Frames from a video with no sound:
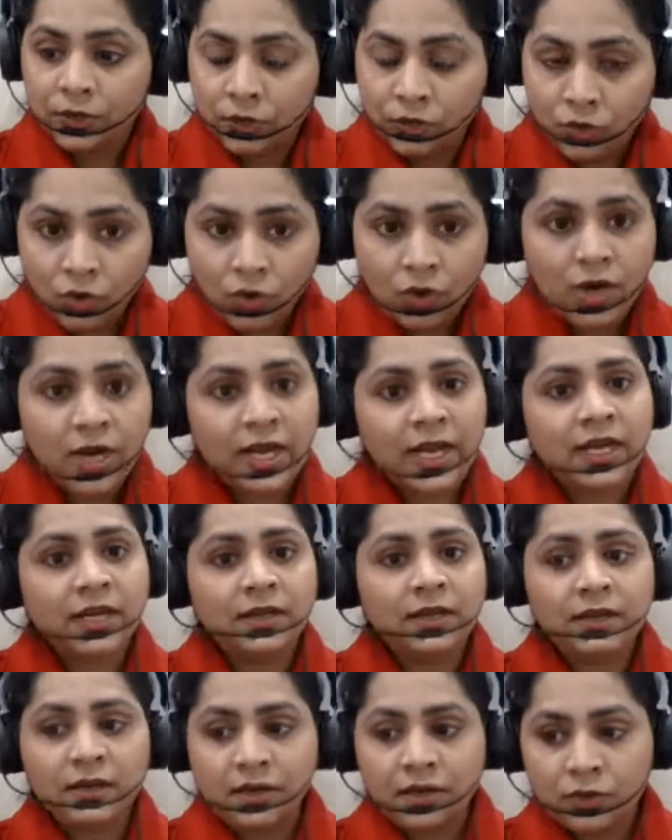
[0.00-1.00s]
go
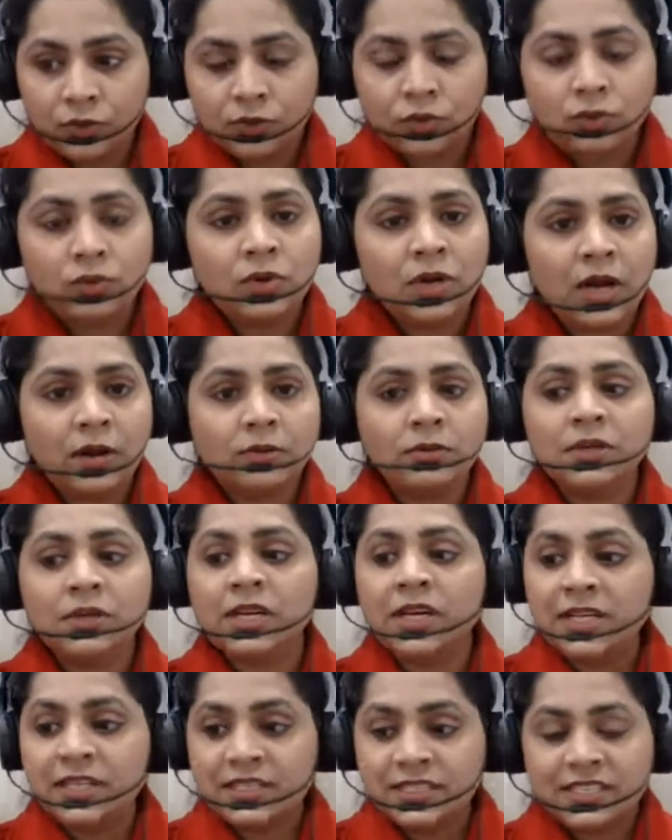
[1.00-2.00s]
ahead, rule out,
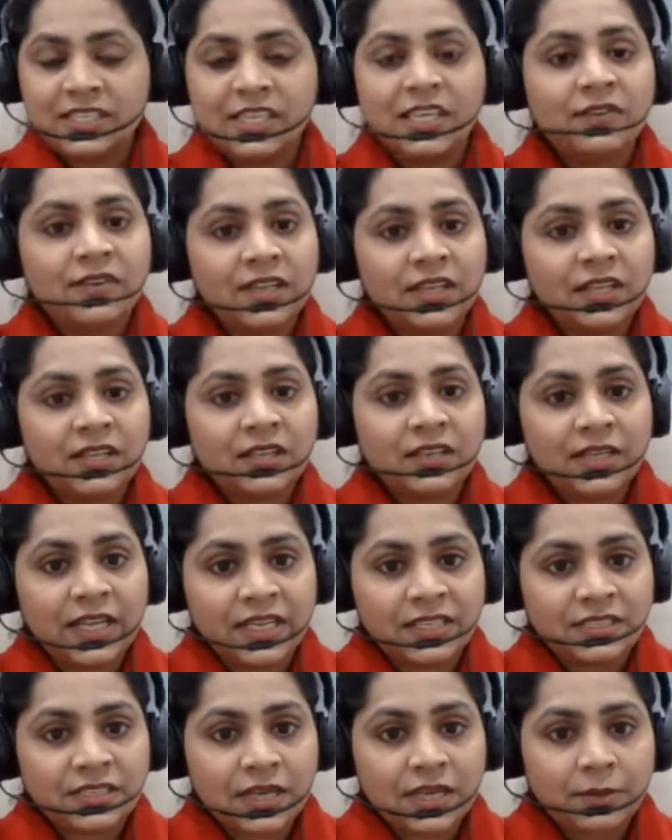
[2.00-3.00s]
see whether the
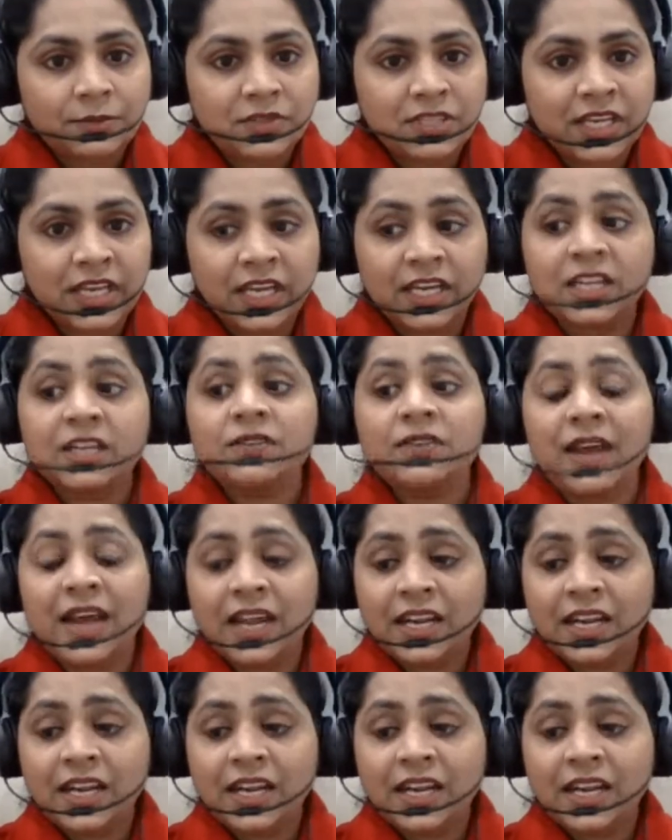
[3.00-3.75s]
test comes negative.